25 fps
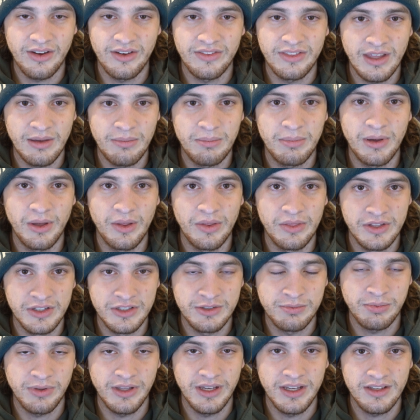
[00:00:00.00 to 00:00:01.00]
and they built
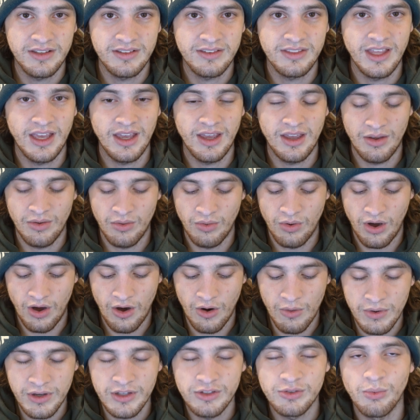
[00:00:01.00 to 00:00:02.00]
this place, they
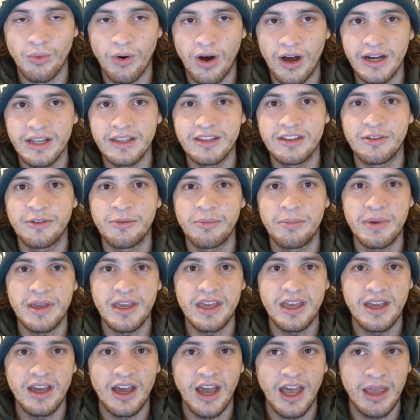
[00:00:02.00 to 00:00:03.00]
always wanted it to
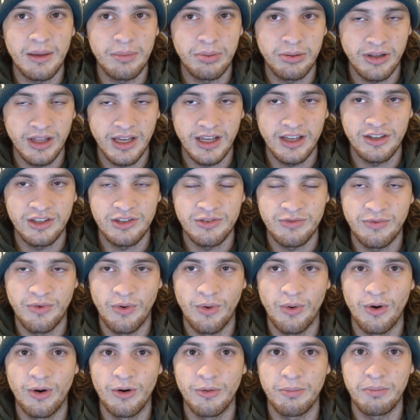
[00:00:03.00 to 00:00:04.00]
be a place
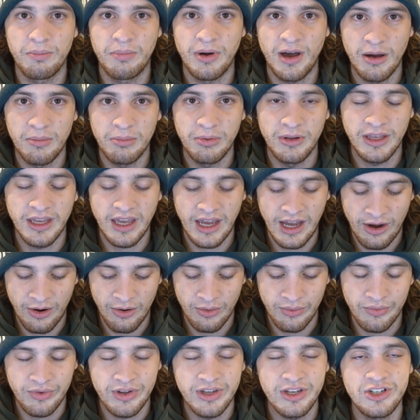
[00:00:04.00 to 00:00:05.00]
for public
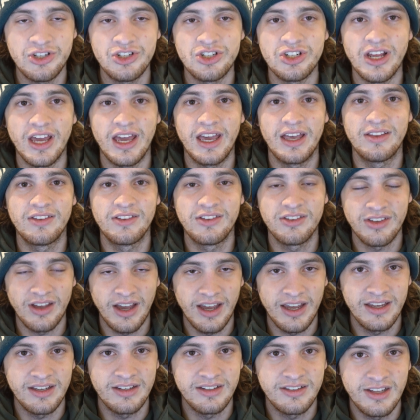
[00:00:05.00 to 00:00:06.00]
outreach and
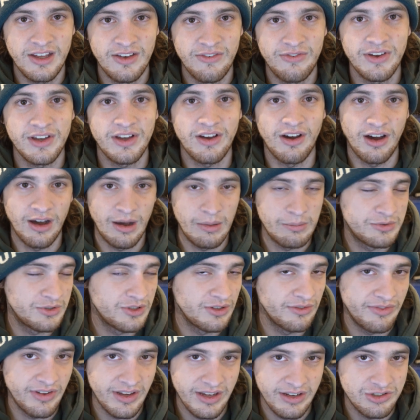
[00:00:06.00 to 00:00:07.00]
scientific
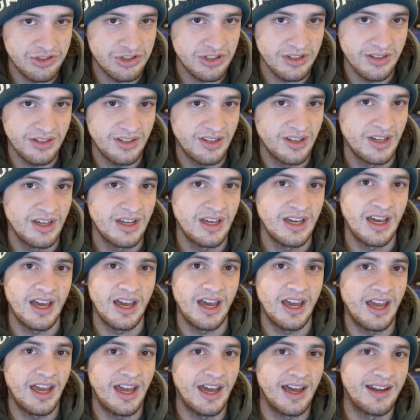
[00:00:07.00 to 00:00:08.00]
observation.
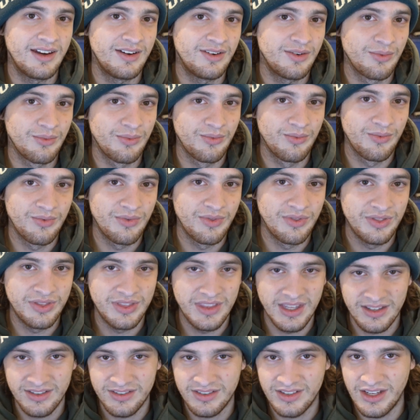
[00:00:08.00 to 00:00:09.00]
And
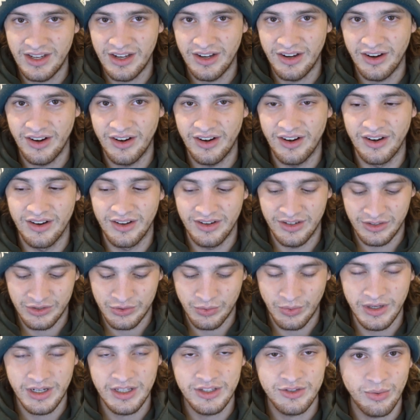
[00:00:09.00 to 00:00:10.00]
this year,
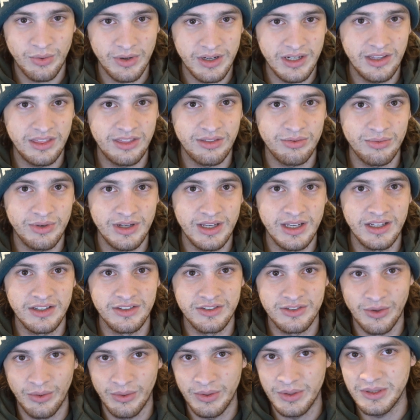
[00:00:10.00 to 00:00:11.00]
2023,
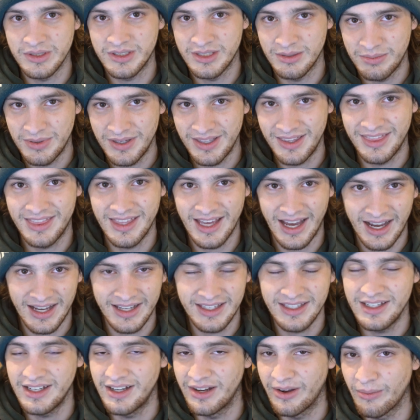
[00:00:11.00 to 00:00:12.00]
is going to be
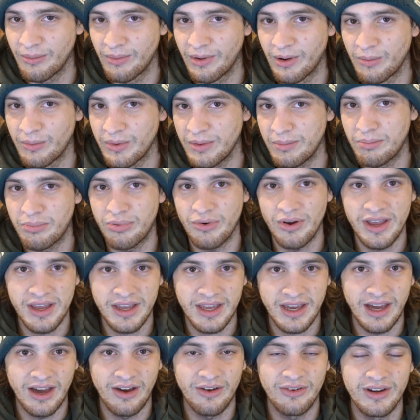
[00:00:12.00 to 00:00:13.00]
that year where we
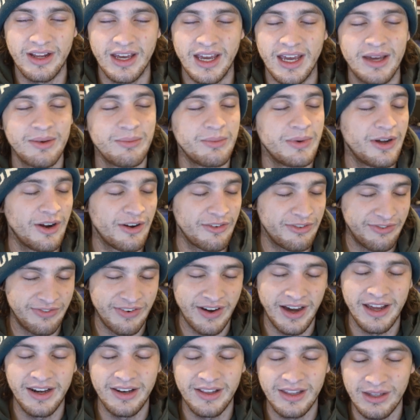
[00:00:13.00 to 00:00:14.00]
break out and we are
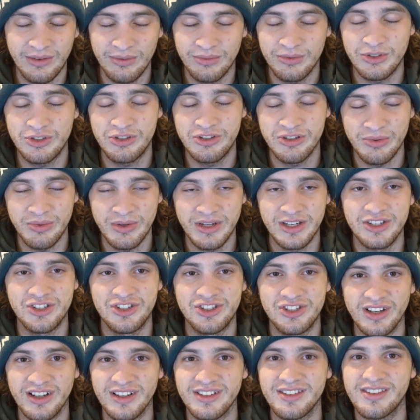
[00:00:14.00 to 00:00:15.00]
finally doing
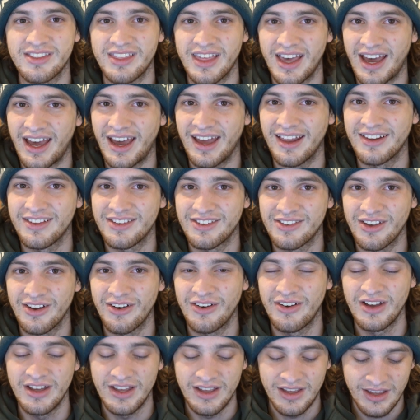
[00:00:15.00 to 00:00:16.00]
just that.
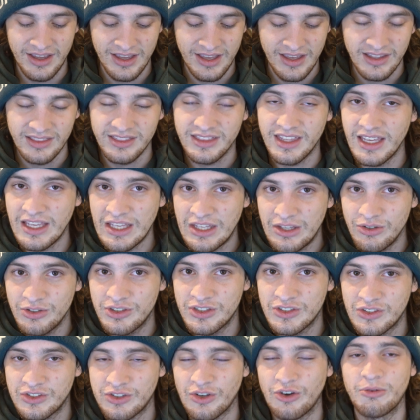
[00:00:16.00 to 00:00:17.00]
So thank you
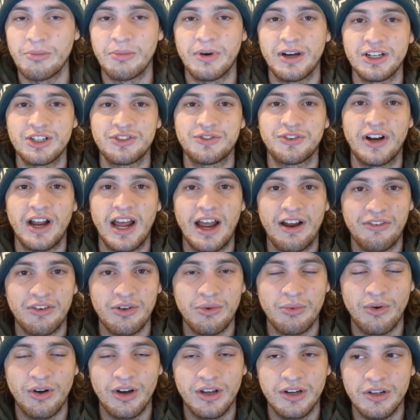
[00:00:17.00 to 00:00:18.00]
so much for
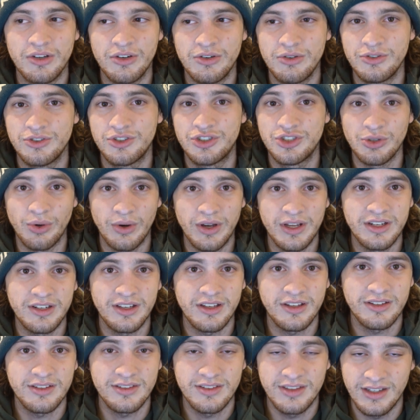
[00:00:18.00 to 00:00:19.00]
everyone who's joined
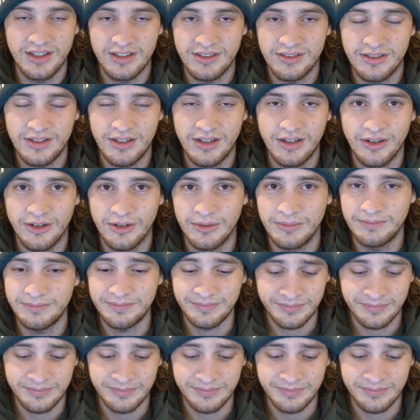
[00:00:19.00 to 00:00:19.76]
us this year.